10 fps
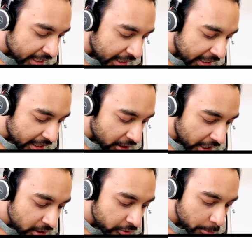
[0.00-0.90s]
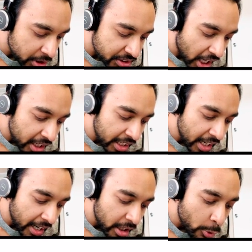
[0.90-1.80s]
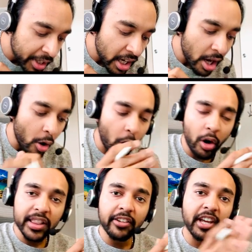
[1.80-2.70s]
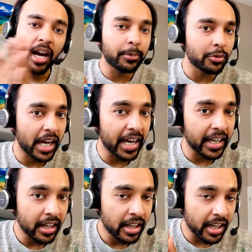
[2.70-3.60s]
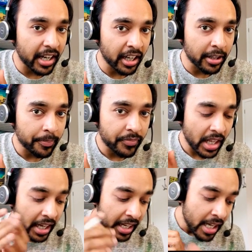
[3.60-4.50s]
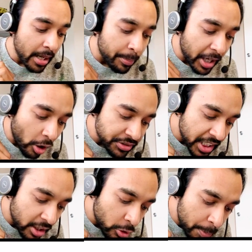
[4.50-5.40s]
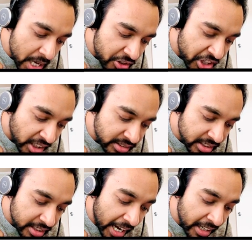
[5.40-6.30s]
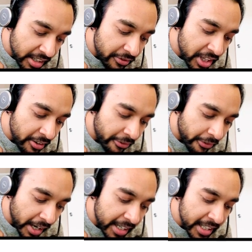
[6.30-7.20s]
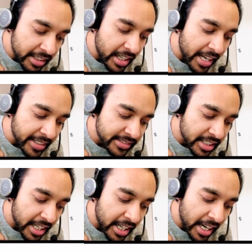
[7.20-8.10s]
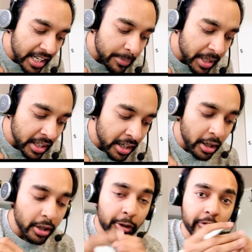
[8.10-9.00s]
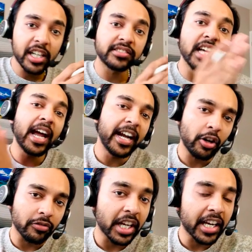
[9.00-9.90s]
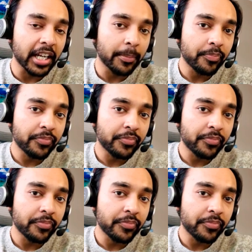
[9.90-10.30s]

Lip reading: and again, right? From the starting and going all the way up to the end, correct? Because it could be a chance that we are finding the next greater element towards the end of the array.